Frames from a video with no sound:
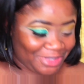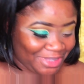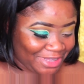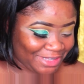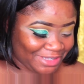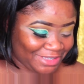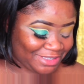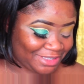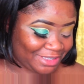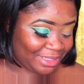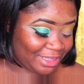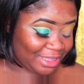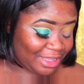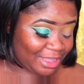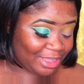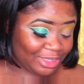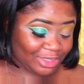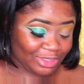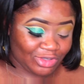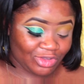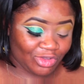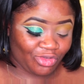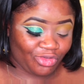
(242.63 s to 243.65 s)
Yes.
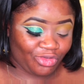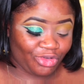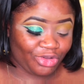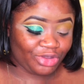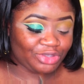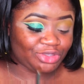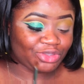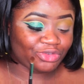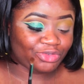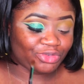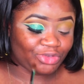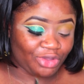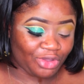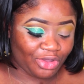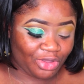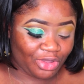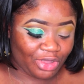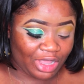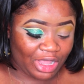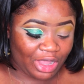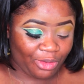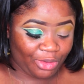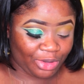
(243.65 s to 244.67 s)
So first of
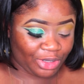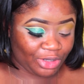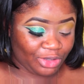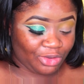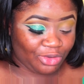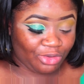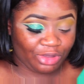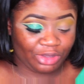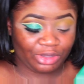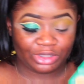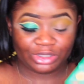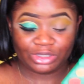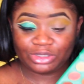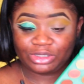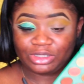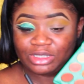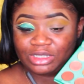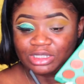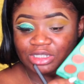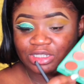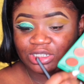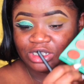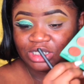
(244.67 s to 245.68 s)
all, I want to go into
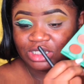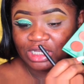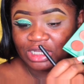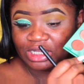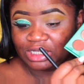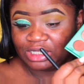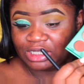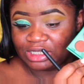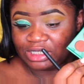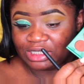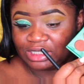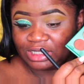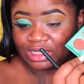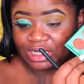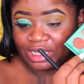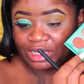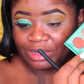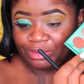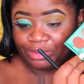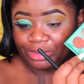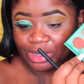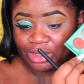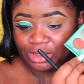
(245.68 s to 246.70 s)
this shade, this
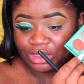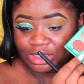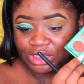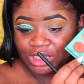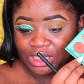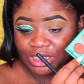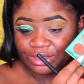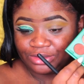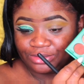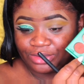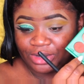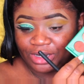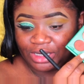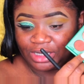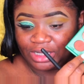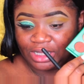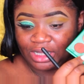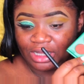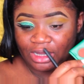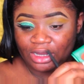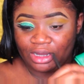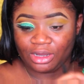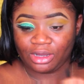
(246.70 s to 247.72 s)
light brown shade right
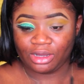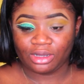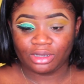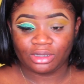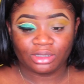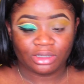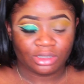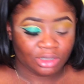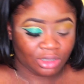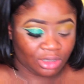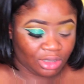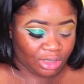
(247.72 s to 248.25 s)
here.